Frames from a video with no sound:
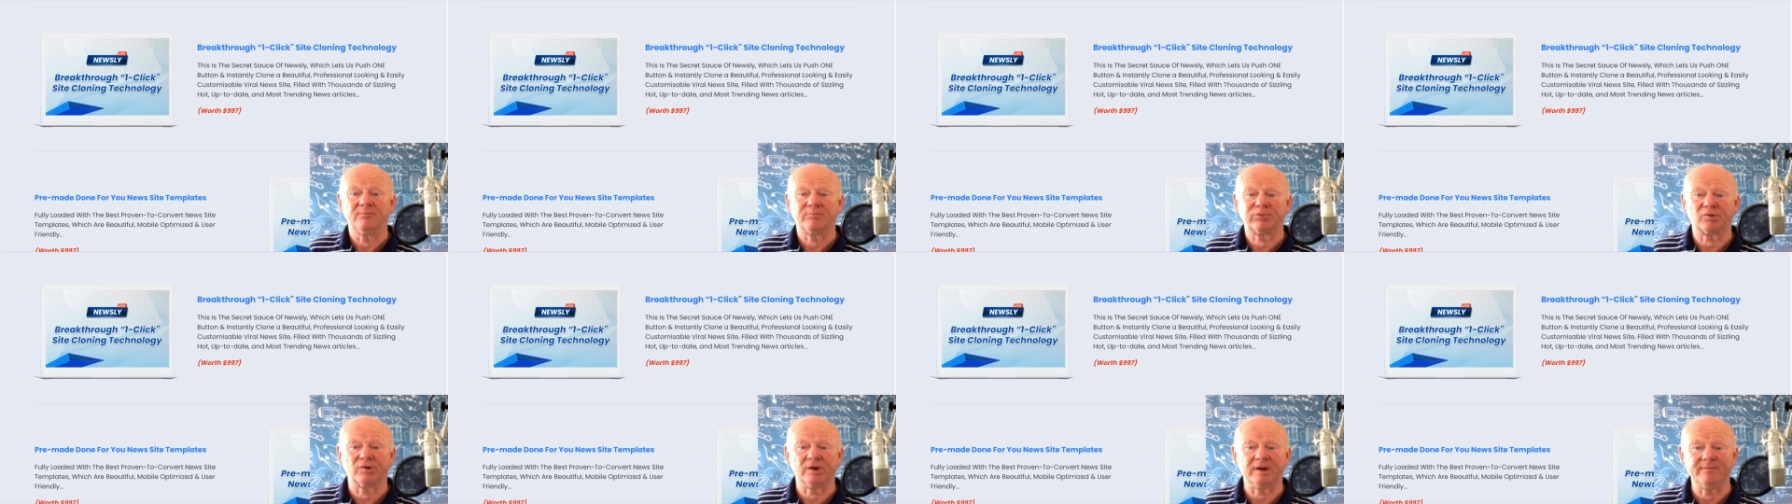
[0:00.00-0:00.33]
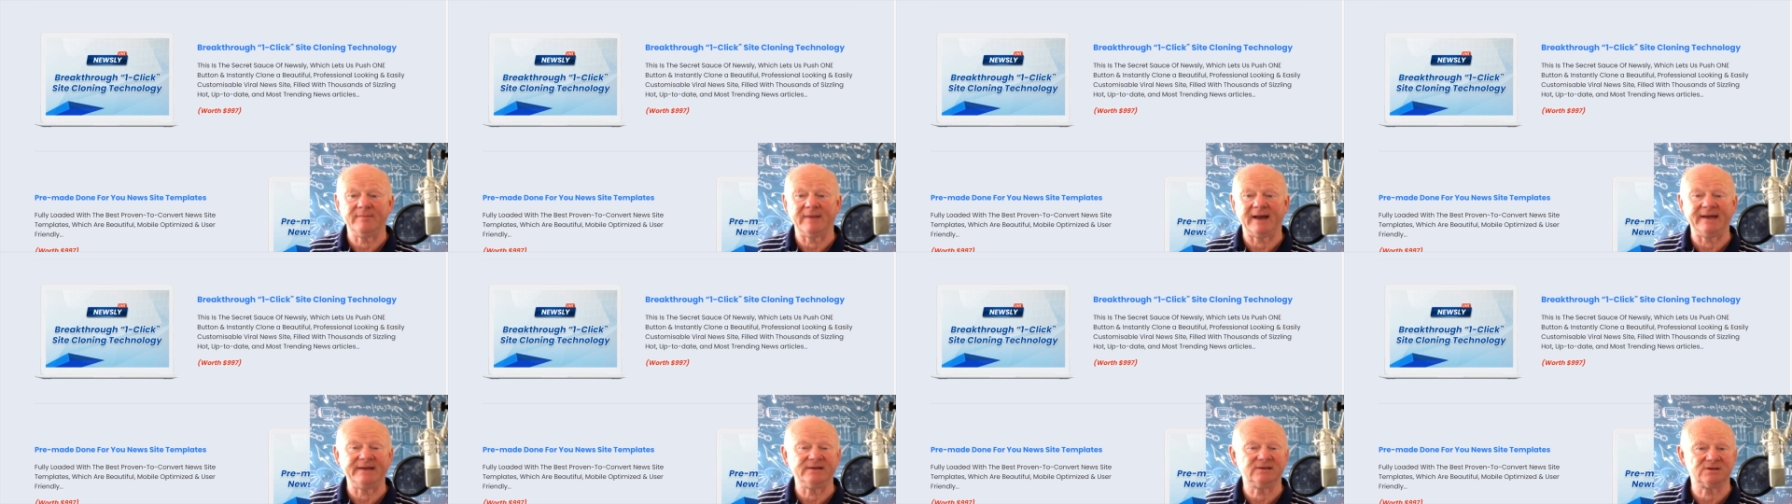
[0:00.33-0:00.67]

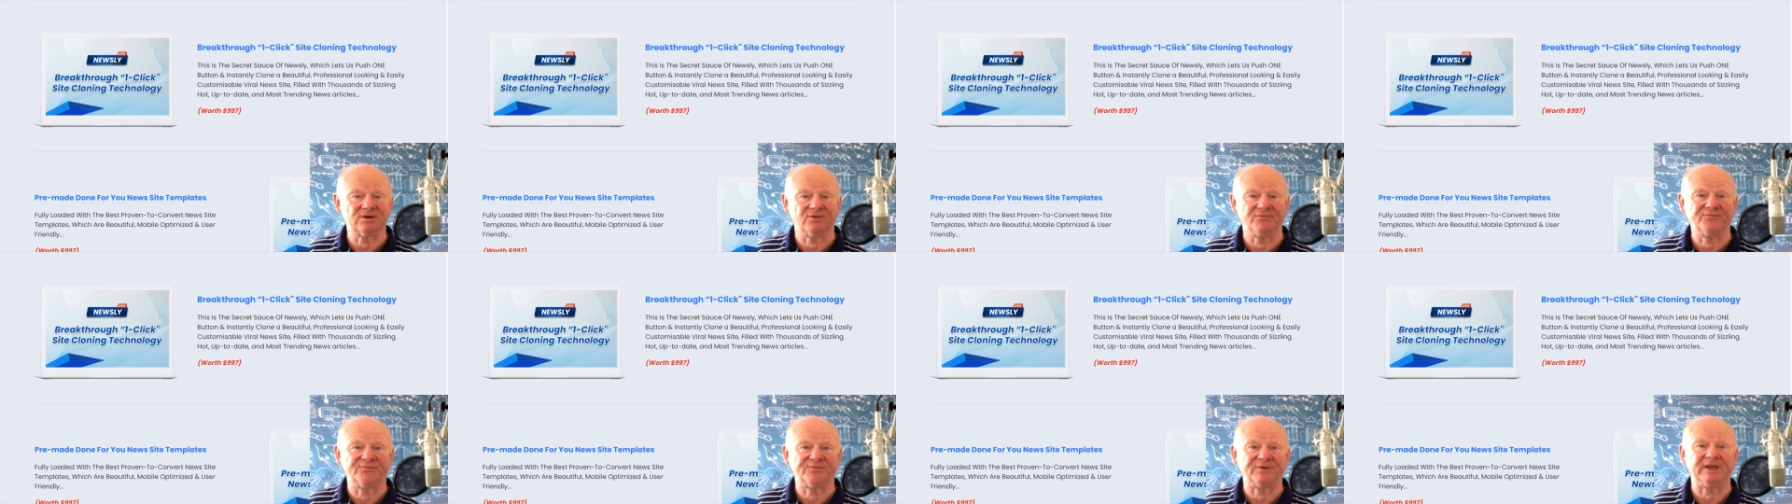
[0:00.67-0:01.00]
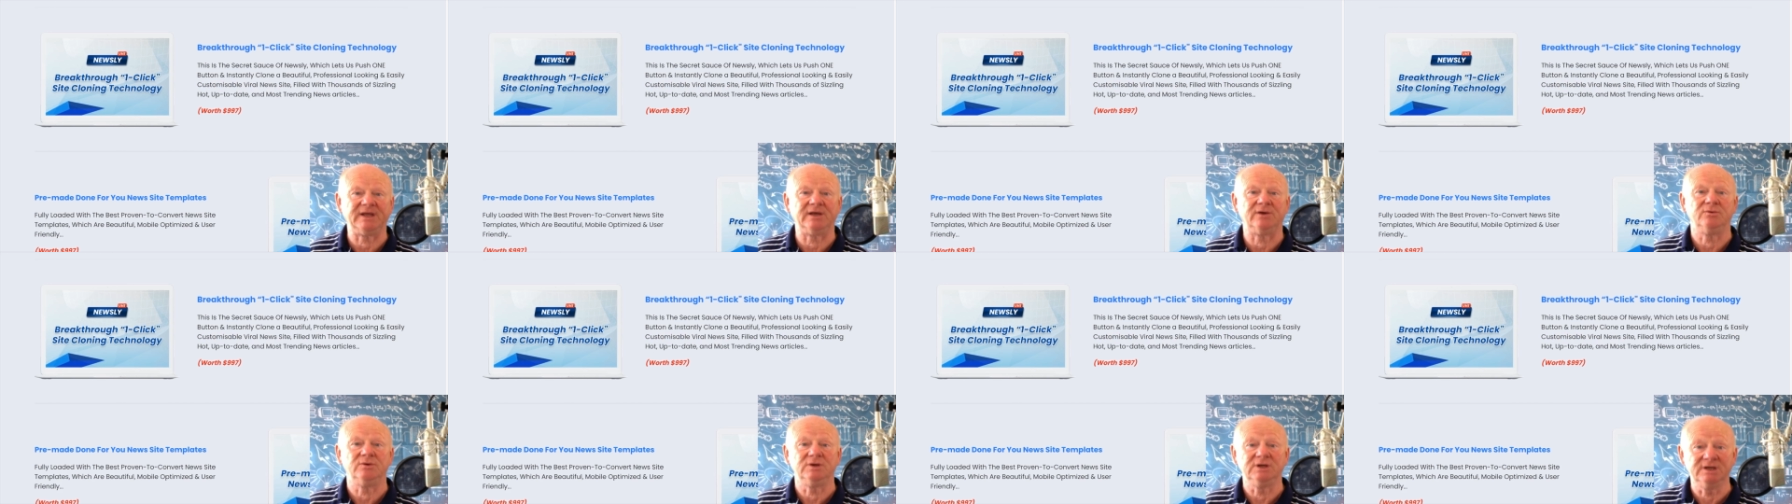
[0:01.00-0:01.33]
pre-made done for
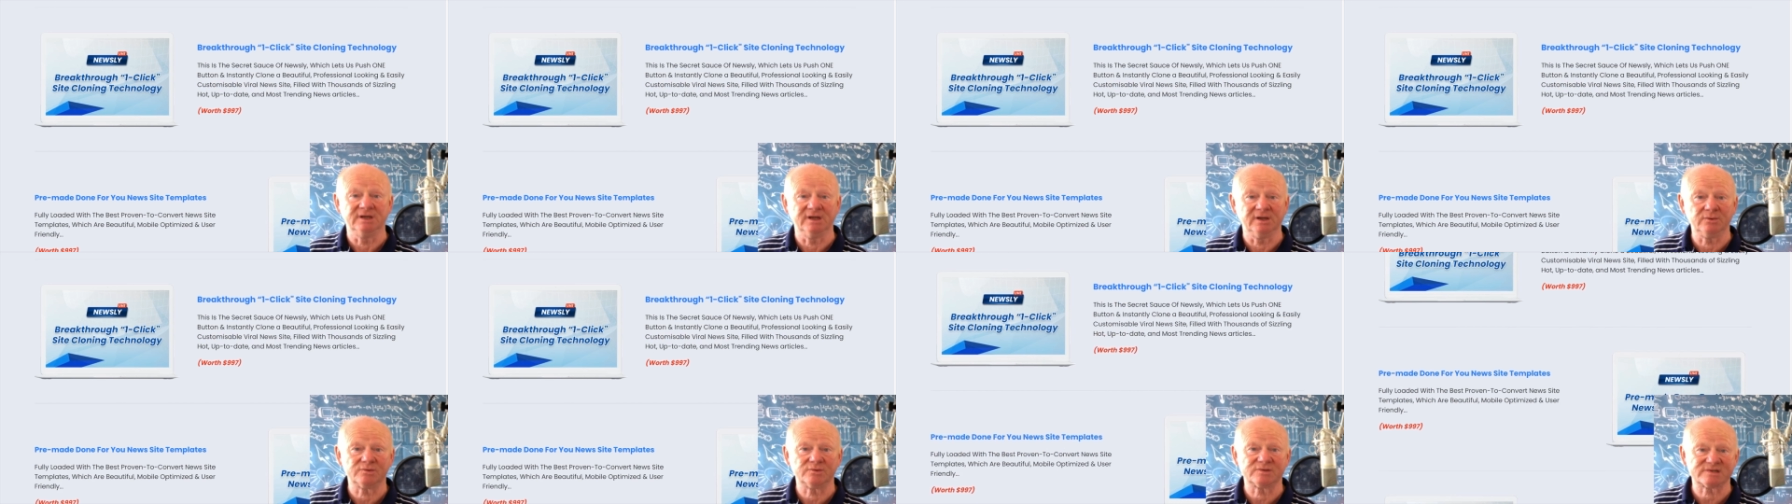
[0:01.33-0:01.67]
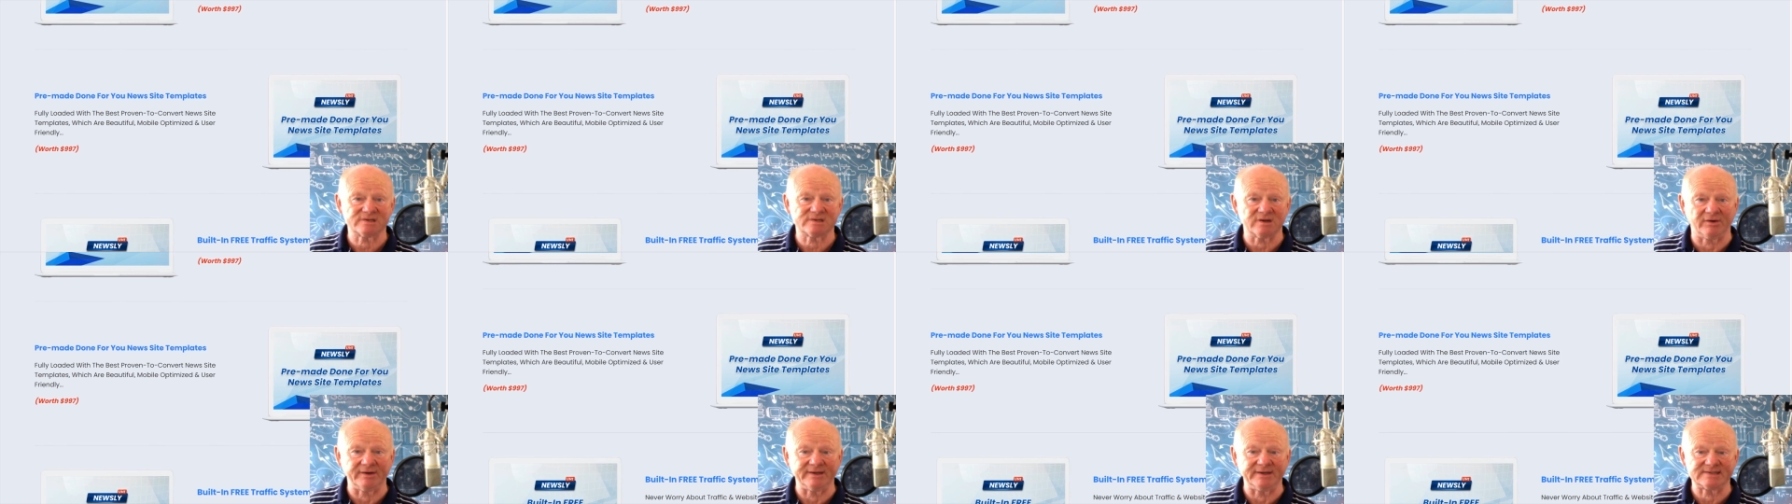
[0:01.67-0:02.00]
you new
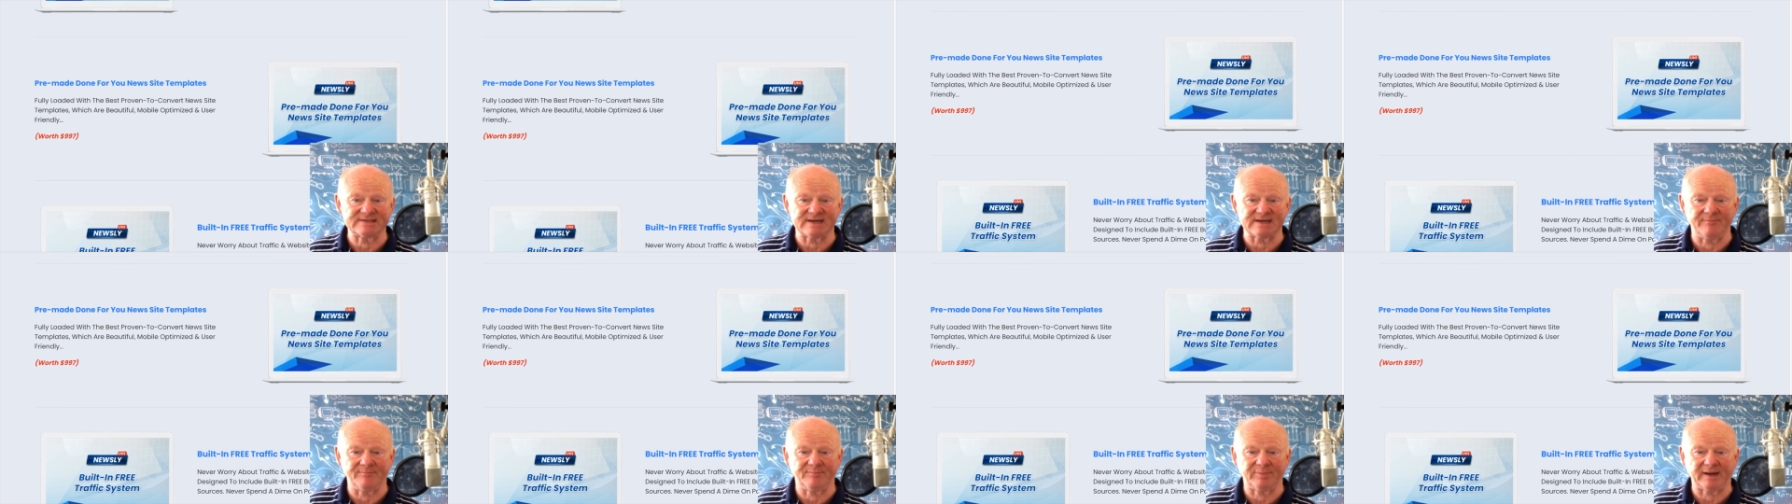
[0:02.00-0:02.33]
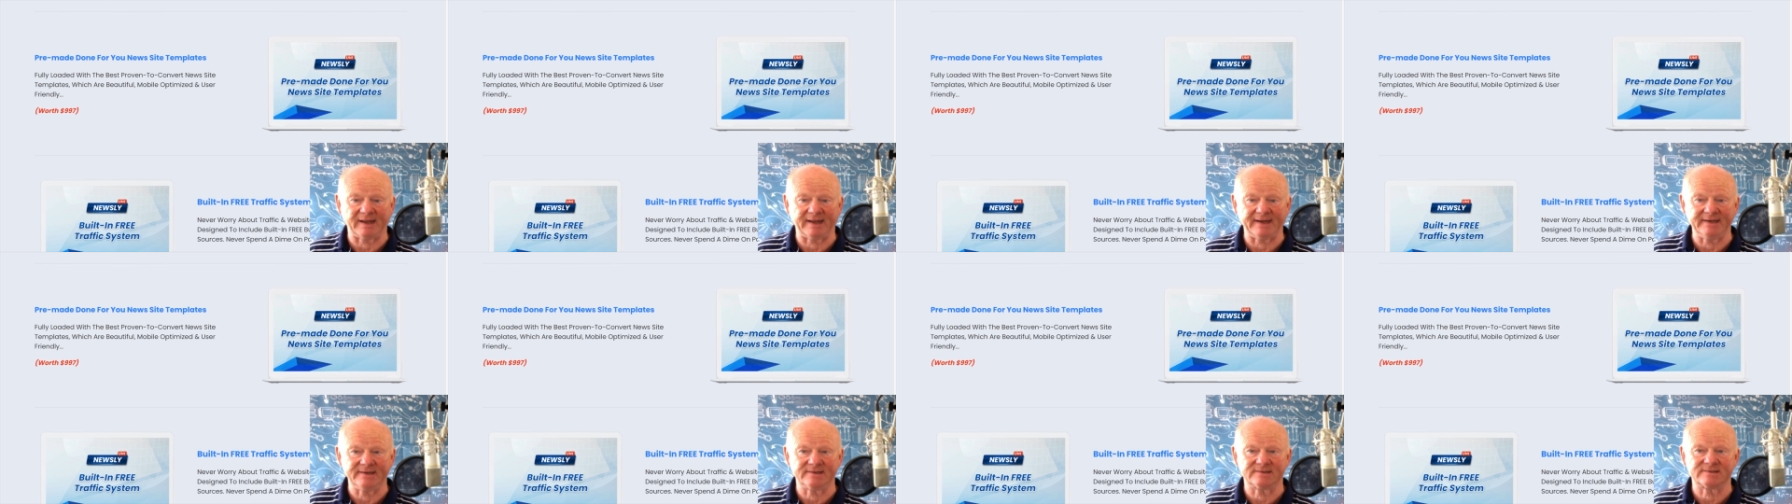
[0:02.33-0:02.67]
site
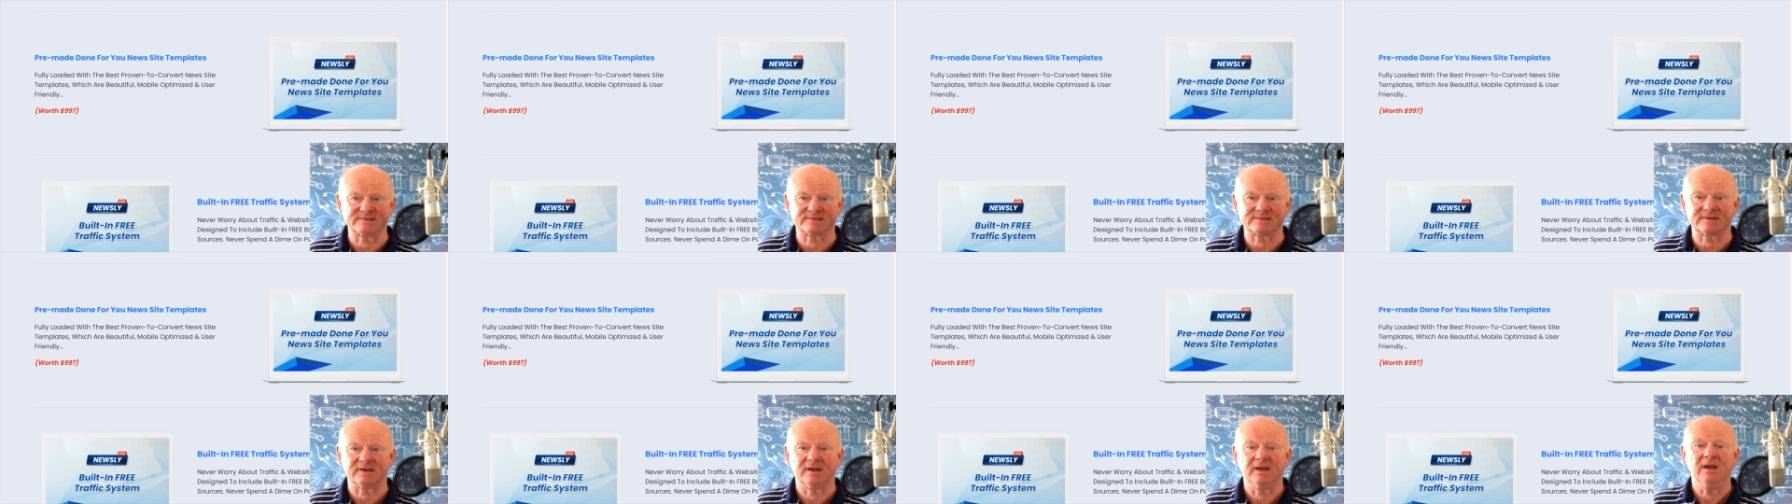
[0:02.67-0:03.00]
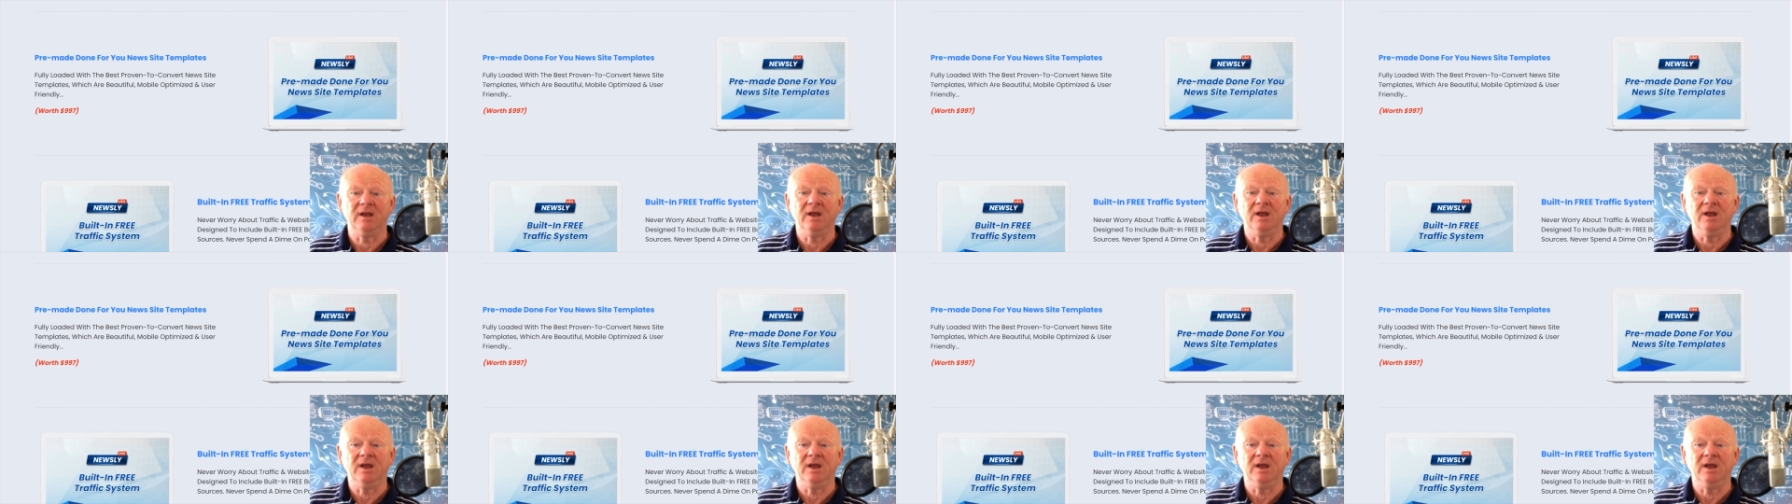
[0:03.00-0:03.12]
templates.